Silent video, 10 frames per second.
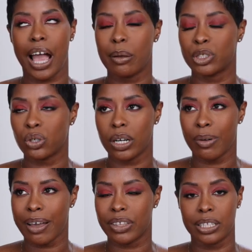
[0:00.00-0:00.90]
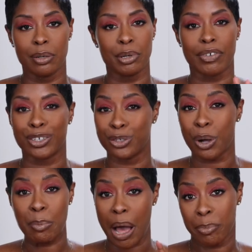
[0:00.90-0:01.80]
I'm sure I don't have the clip, but if I do,
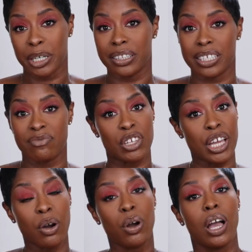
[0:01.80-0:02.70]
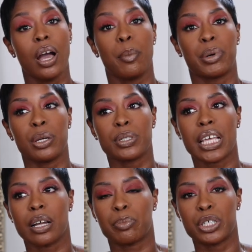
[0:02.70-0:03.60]
I'll pop it in this video. But it was
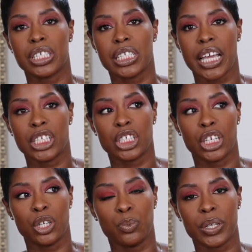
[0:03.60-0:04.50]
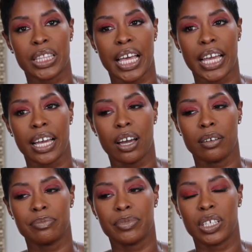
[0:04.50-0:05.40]
like a presentation with like
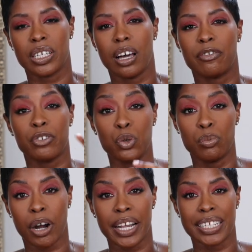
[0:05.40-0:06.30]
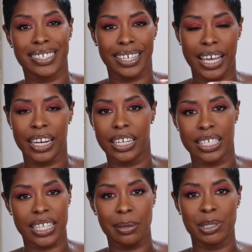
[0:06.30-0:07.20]
a few brands like kind of in
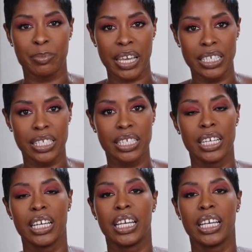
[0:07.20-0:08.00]
the same space.